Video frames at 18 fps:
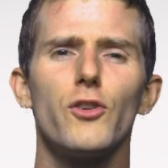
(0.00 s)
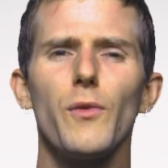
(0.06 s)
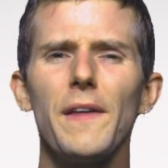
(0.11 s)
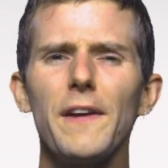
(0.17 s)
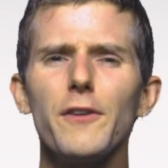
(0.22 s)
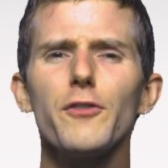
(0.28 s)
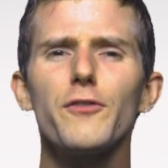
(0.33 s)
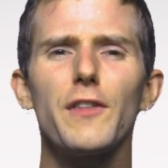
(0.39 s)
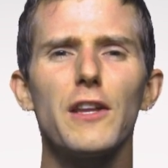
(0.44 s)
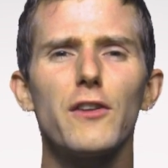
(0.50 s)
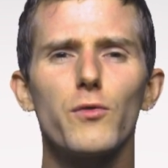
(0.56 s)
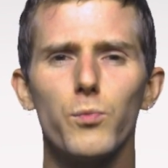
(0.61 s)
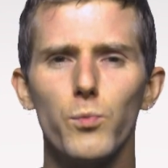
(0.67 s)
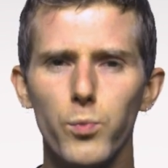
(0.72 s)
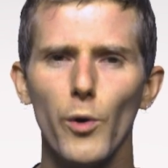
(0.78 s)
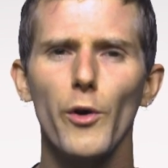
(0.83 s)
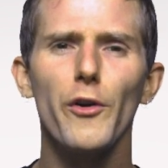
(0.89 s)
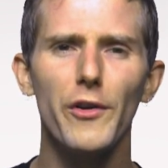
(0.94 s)
So there's this
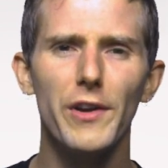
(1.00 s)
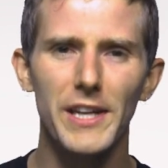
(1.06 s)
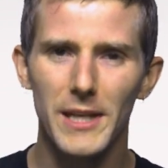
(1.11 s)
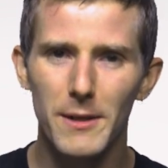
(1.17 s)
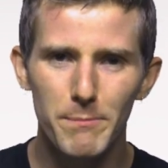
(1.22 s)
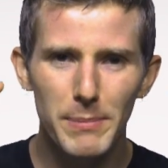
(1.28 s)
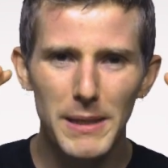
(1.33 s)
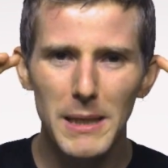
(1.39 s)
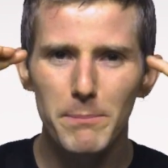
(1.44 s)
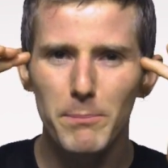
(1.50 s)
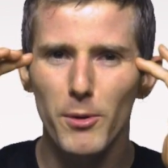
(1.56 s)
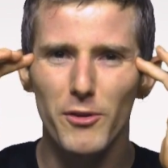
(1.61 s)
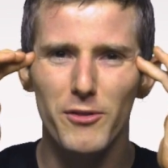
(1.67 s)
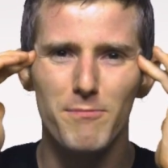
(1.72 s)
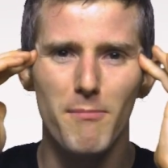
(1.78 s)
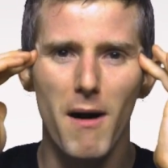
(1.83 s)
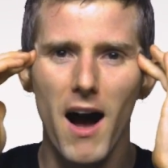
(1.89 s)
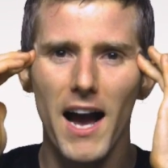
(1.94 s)
worry in
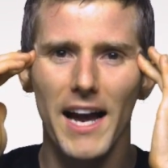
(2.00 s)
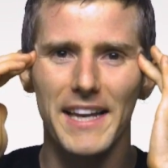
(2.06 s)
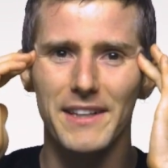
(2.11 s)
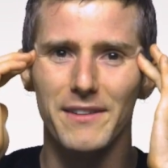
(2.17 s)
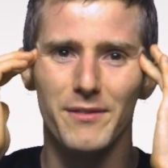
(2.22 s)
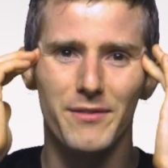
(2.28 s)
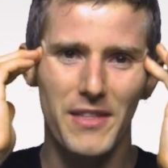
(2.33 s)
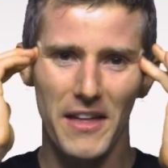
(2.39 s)
people's minds